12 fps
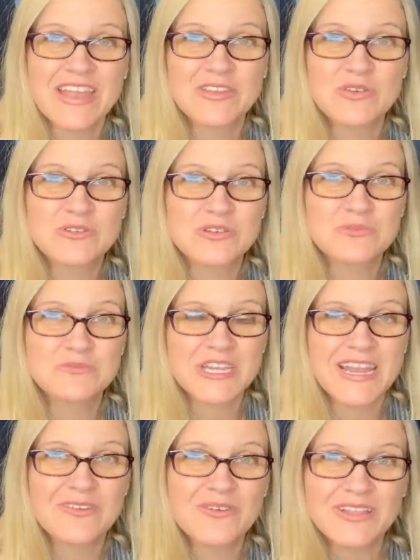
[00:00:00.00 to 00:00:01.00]
YouTube
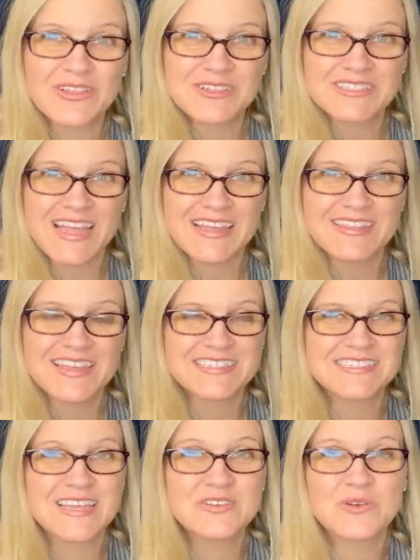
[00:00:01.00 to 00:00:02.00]
channel. It looks like
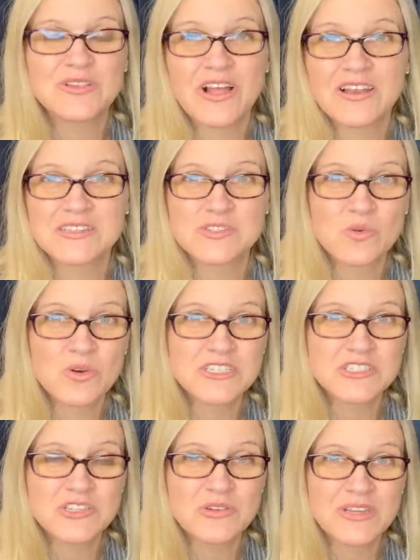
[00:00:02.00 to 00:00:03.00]
this. They do a lot of
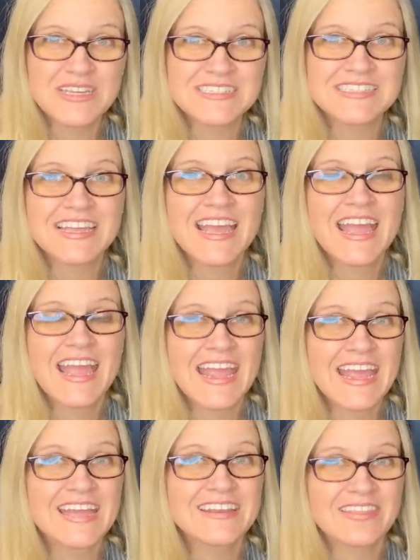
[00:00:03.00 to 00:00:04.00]
storage units
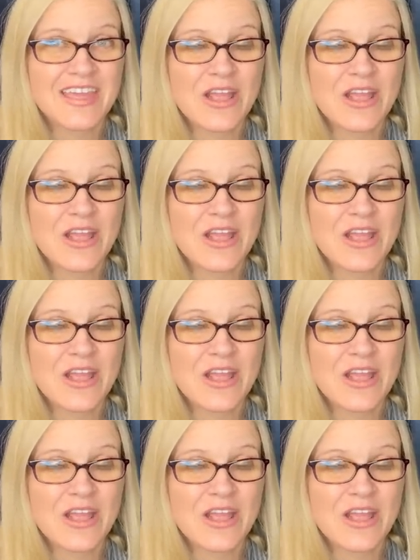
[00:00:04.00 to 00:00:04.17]
and they